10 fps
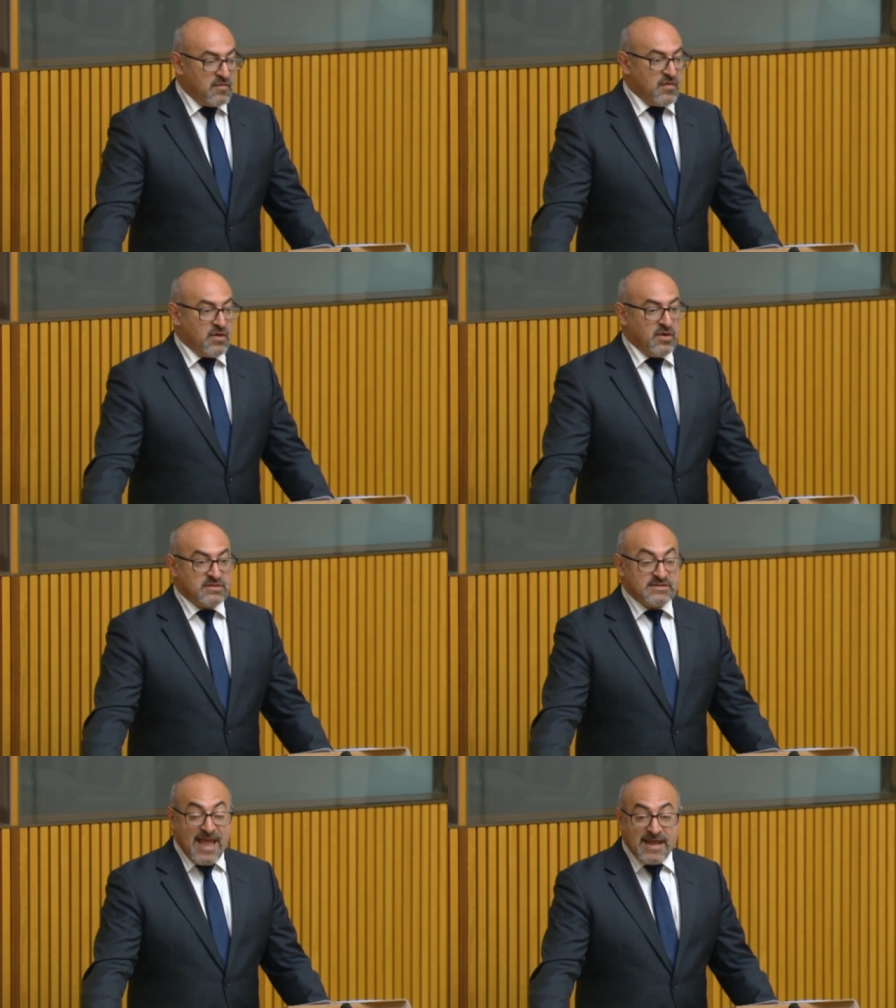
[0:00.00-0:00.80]
the
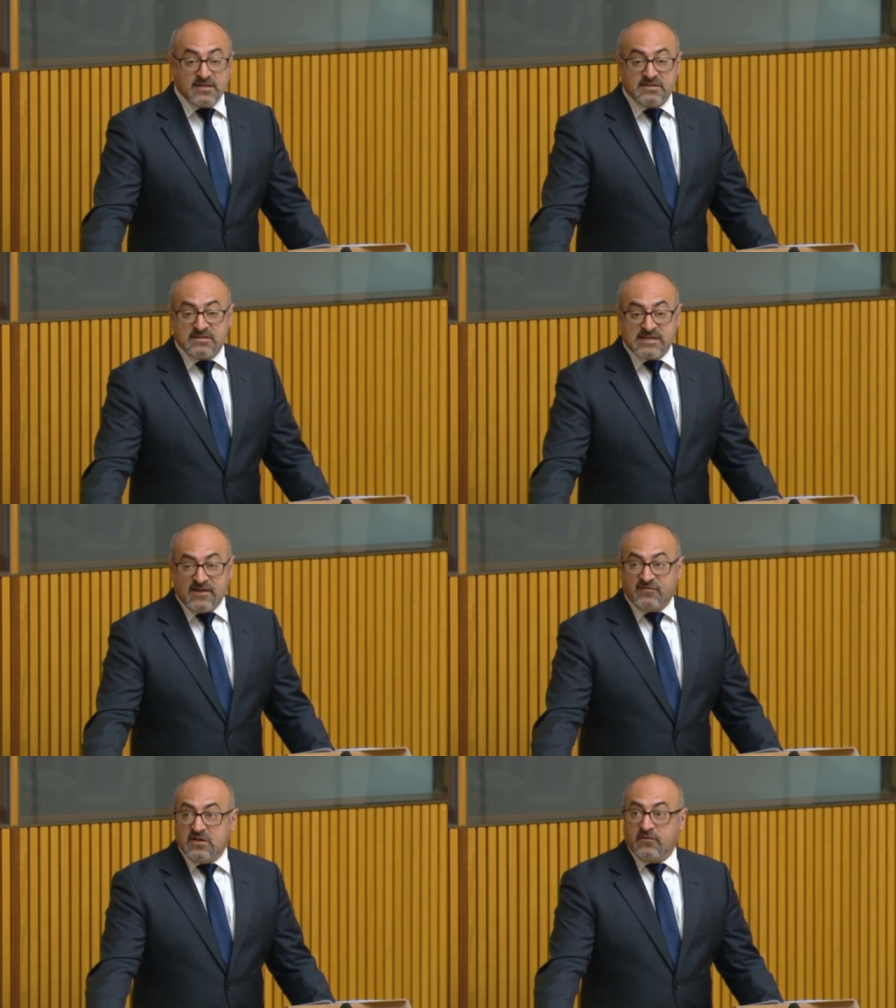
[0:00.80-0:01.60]
standards and
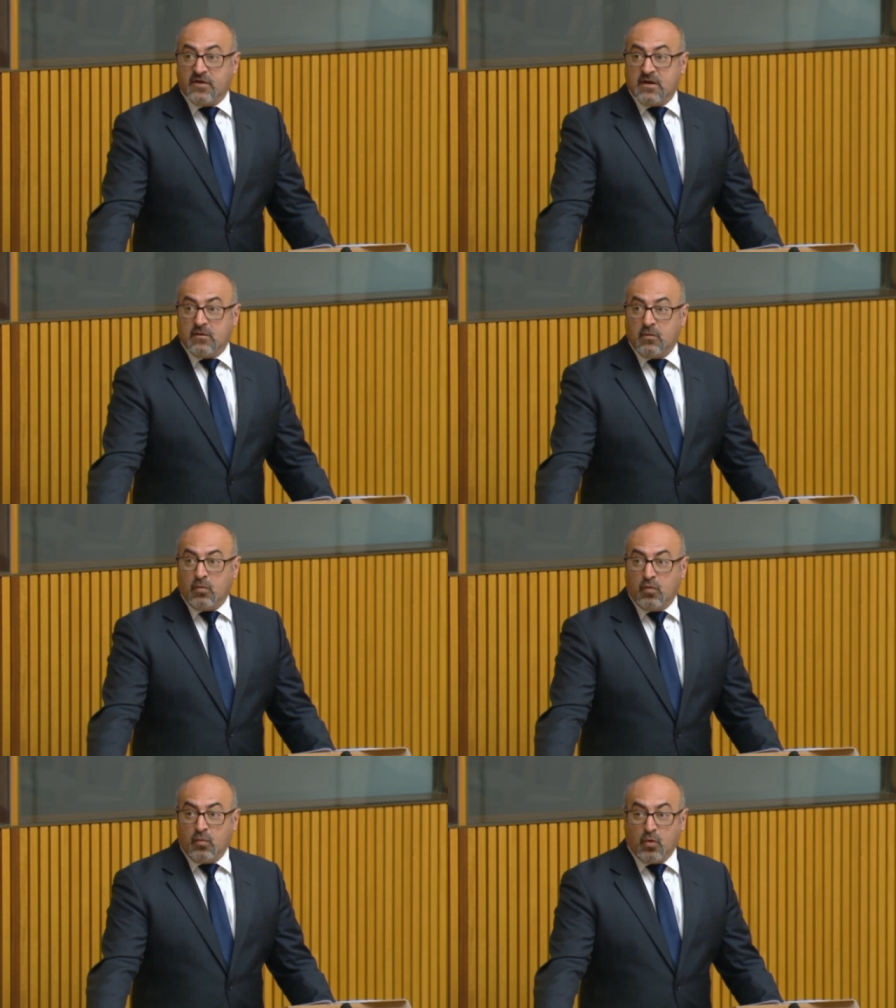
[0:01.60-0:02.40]
safety of
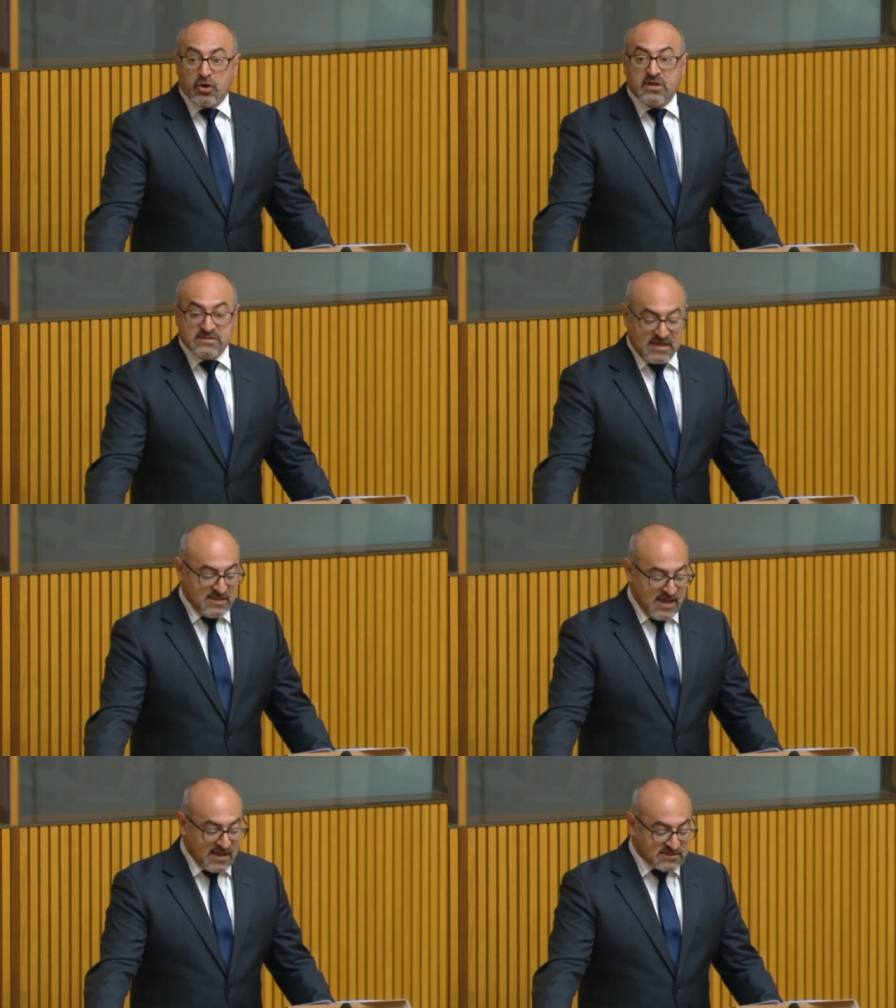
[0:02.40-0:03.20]
workers in
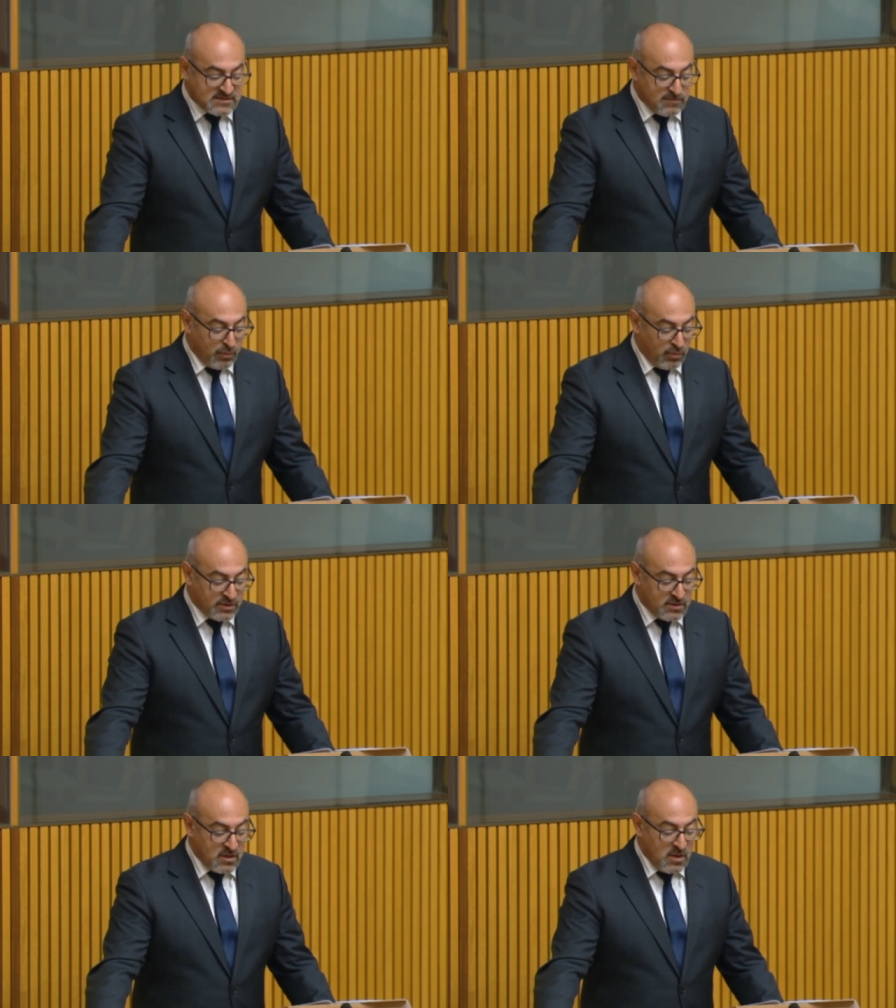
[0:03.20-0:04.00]
the arts is important.